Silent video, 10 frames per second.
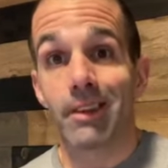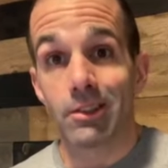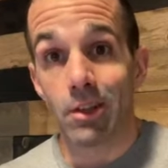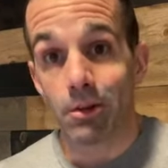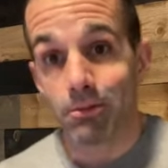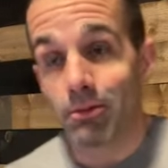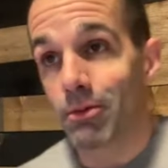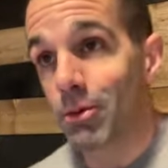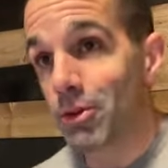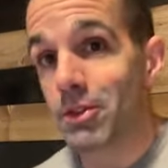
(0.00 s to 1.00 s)
And so
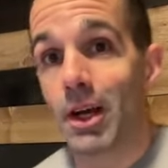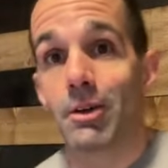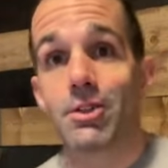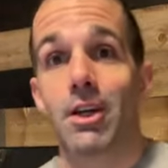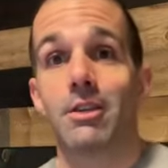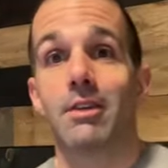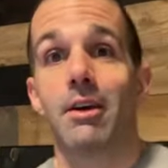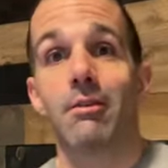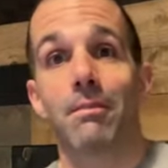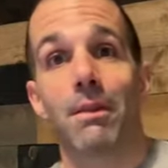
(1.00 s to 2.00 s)
we'll see how it shakes
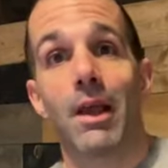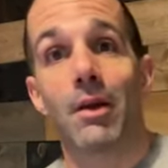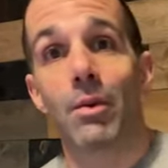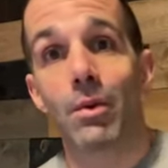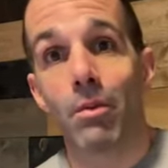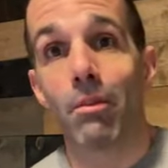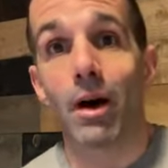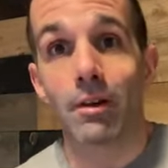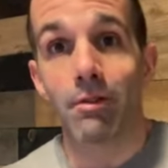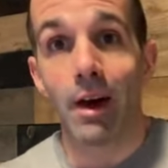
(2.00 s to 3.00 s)
out, and we will
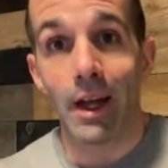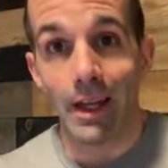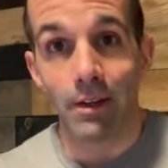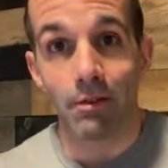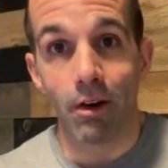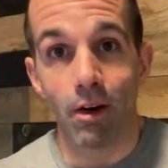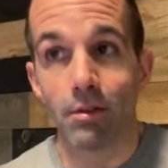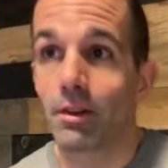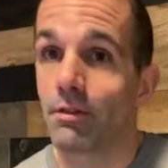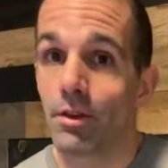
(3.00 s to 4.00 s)
modify and
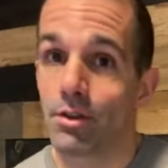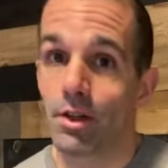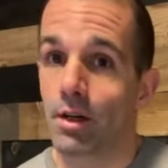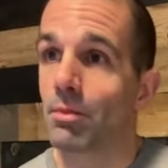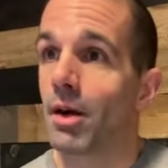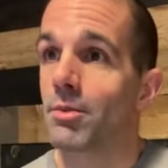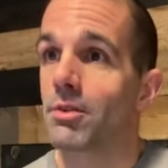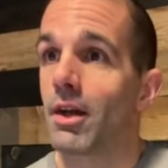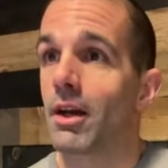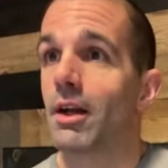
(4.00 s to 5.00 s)
evolve in the future. I can
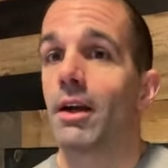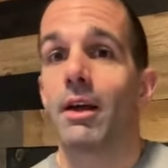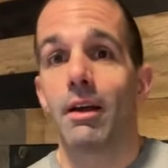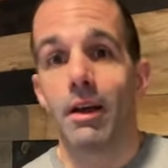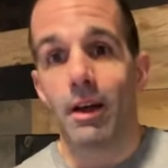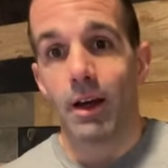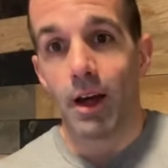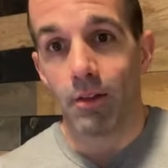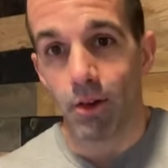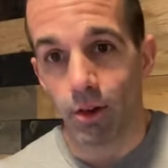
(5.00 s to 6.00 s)
promise you that.
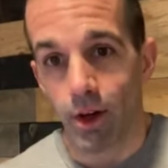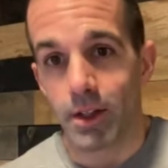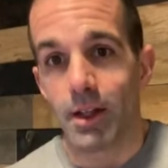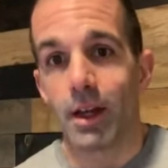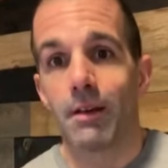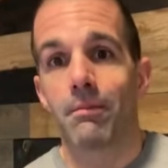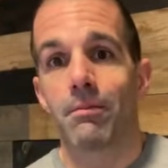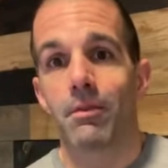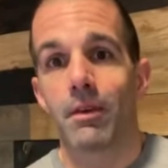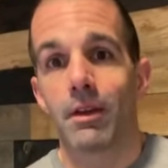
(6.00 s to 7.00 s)
Have a great day.
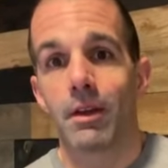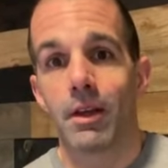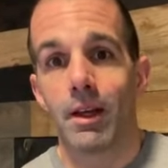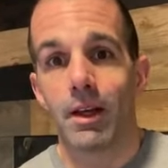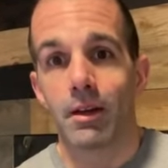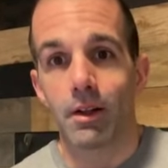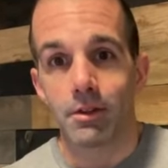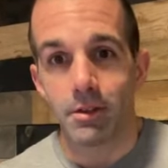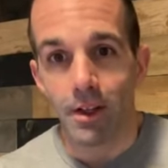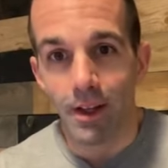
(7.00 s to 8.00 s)
And
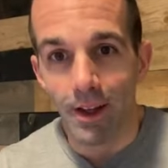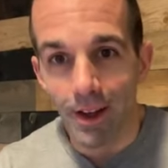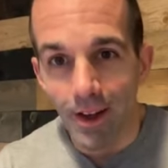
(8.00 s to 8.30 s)
let's see.